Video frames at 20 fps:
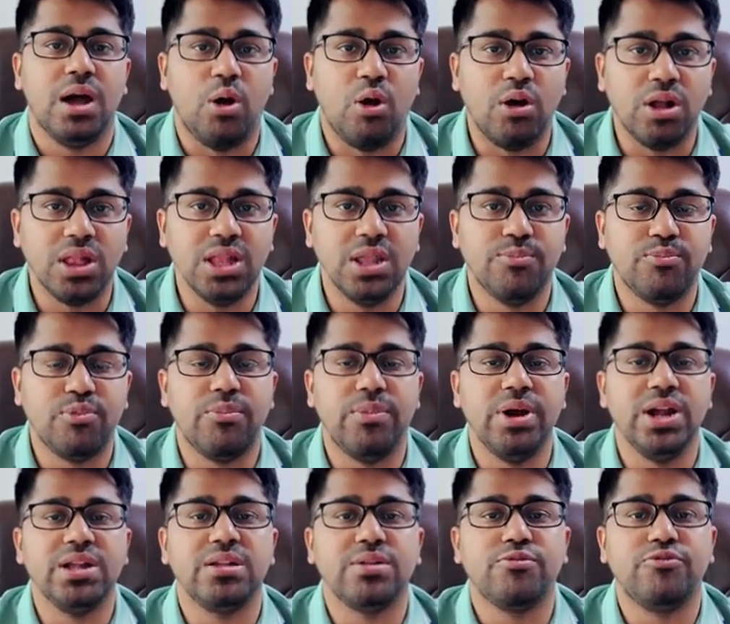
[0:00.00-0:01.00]
only
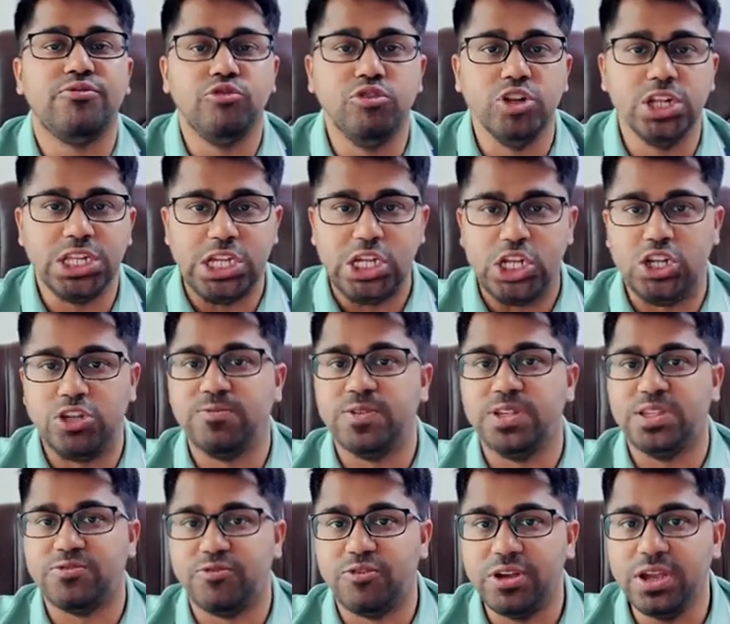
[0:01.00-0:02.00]
provide full tuition
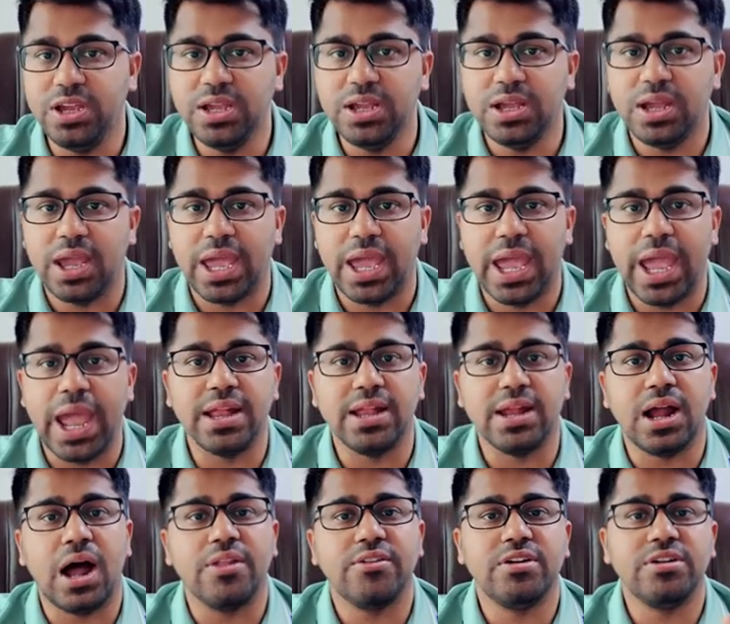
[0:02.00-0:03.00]
fees free, and
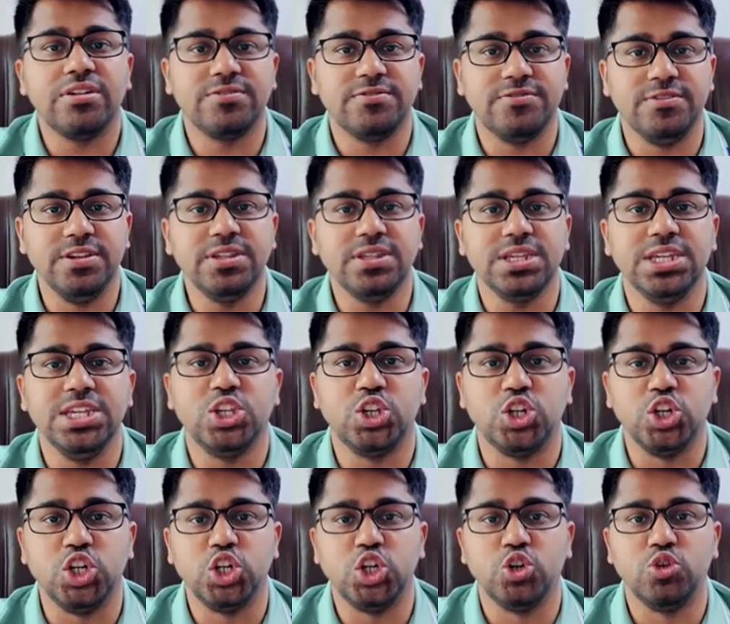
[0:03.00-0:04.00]
others fees
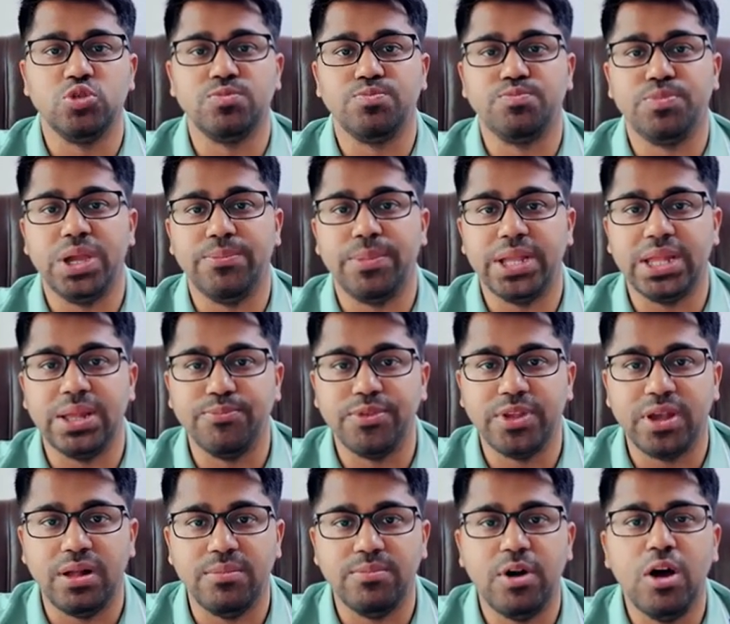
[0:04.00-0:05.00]
students should pay by
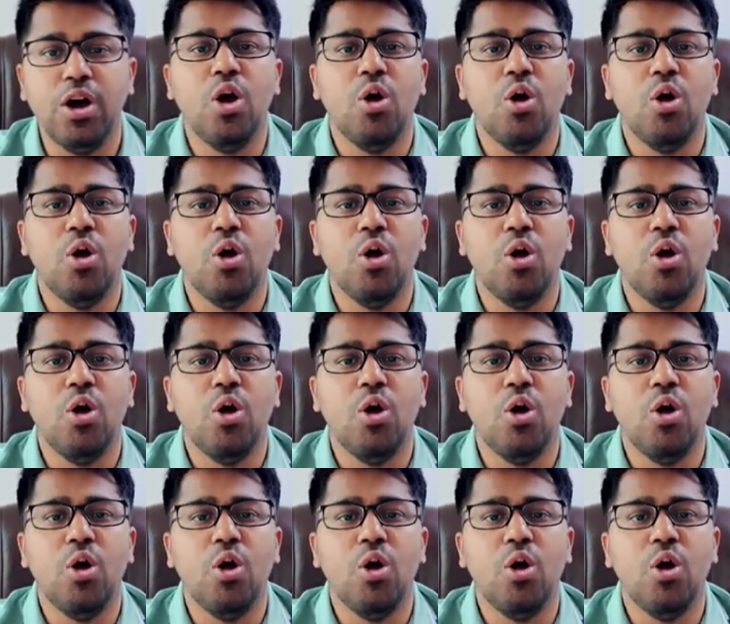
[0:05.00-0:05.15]
themselves.